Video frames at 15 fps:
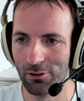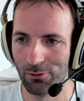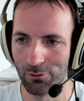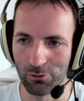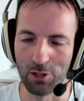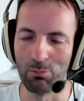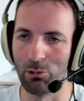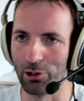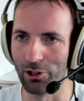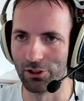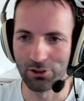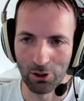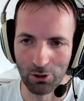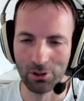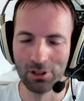three points.
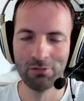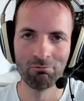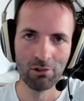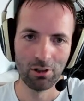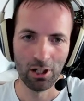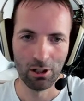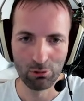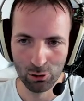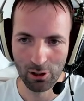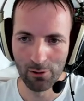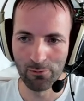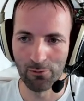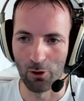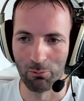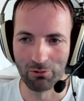So rule of
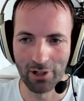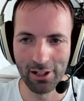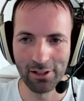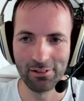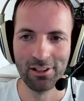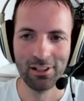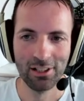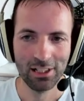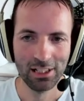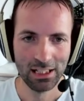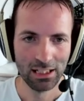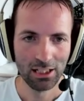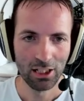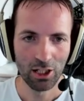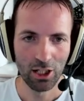thumb, right?
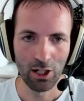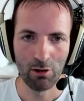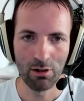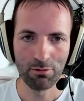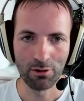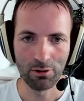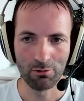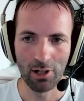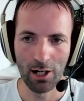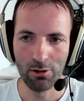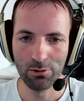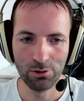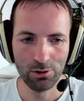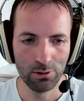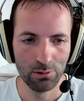Uh, however, how
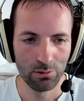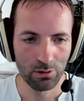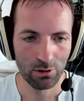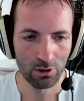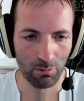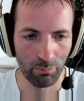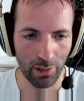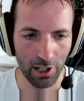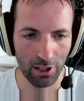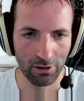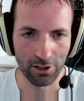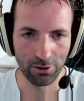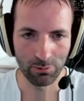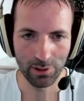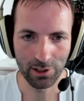do you compare
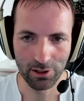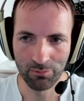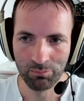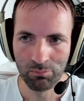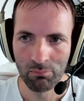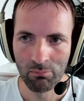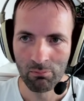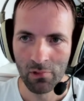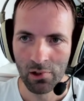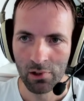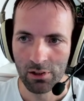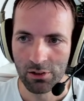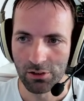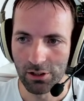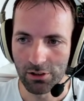this? Well,
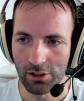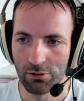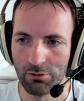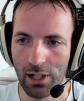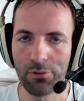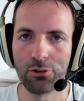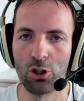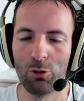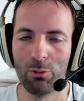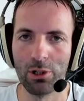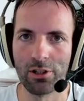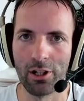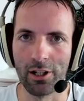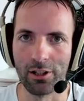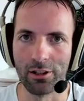since it revs so
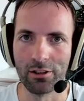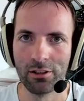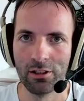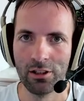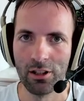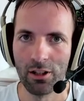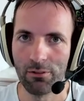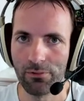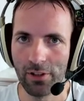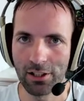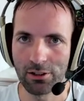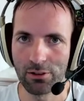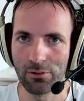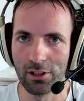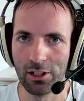much higher,
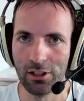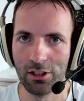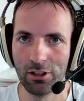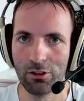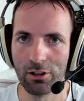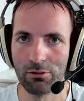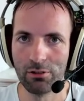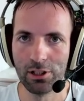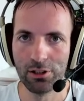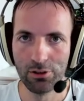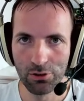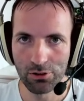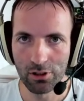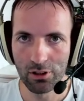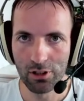effectively you can
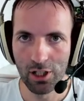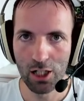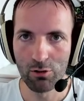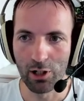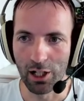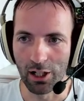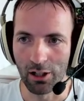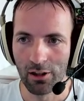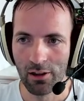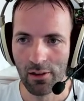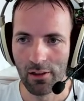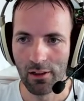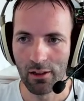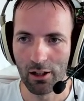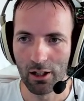reduce the gearing
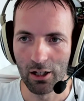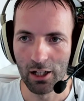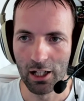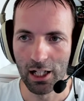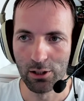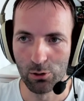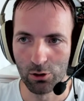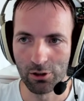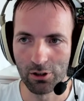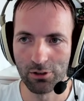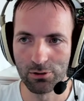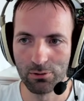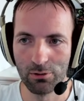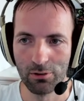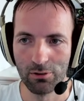uh, in order
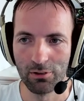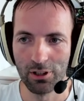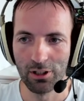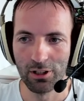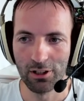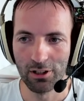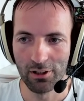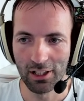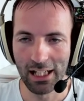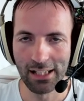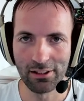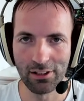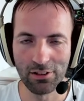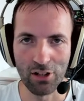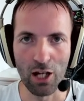to uh,
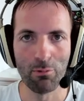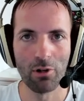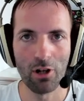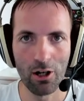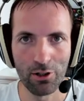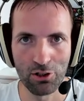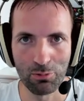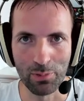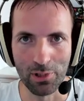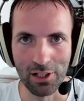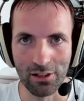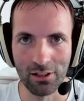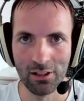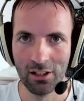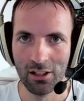get the same car
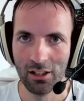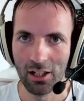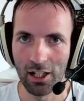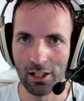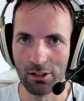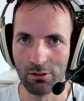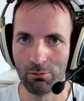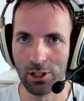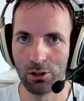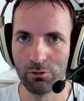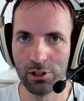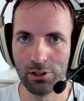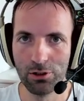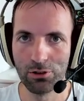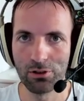speed. And when you
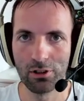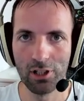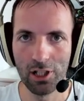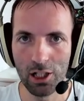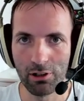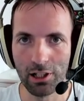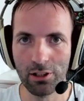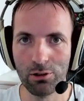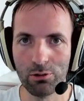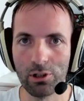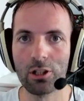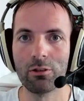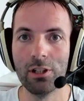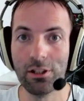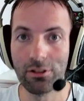reduce the gearing, you
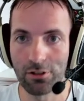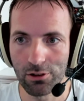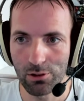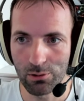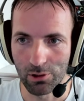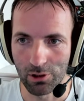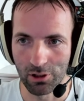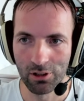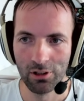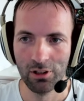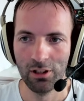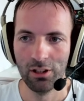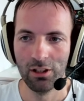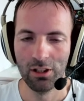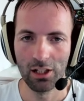increase the torque.
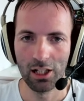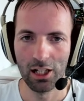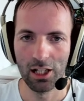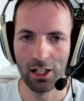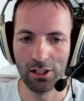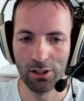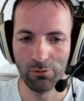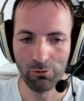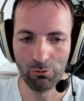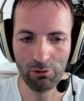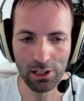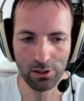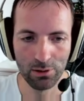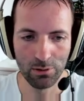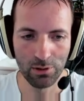And if we
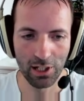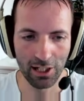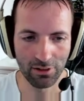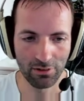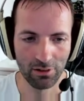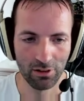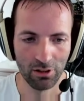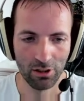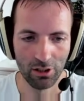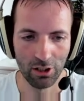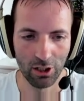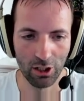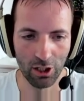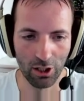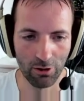do that
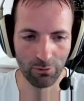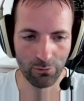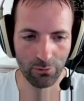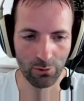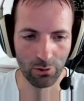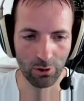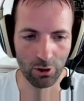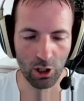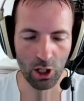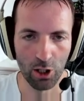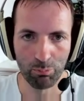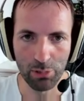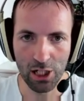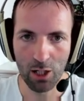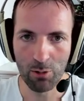uh, for uh,
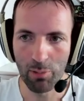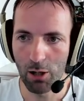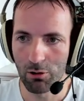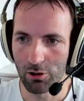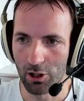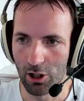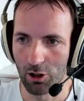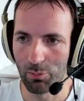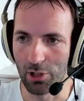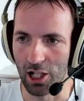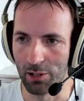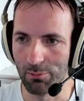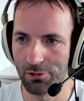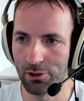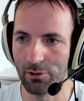peak power
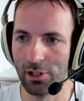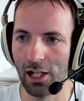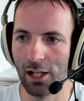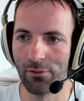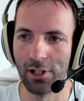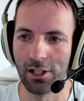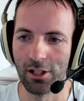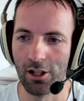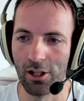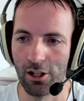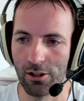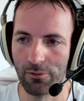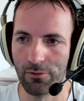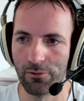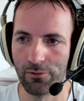RPM, so
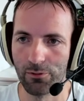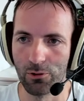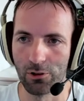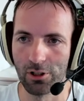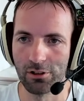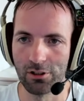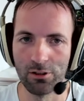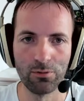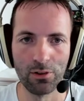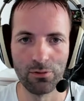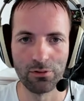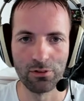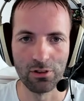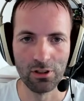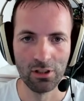11.5 for the
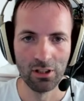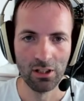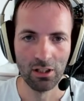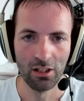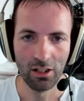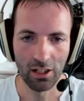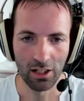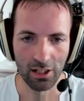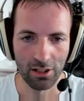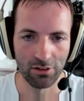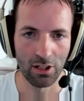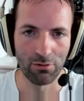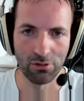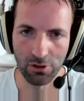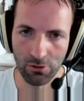T50 and
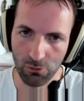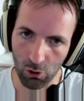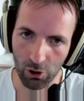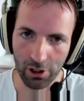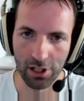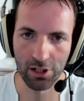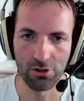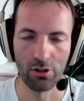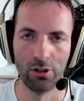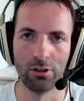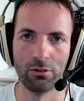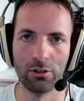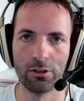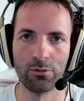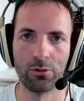74-ish
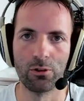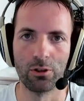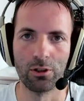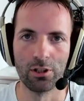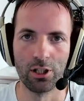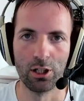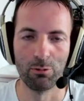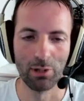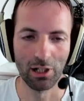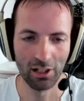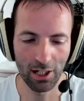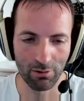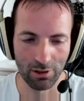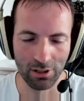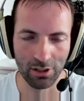100 for the
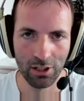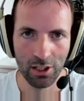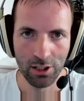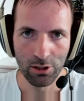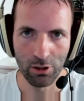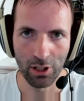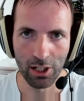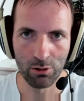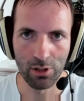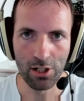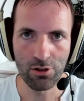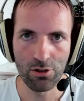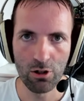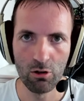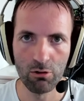McLaren, you get a
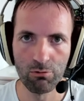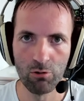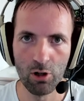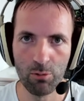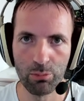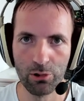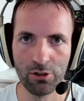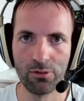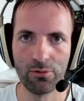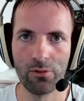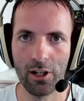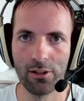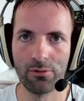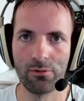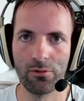ratio of
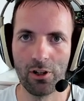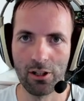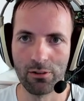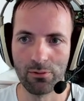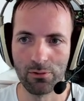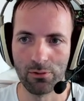1.55.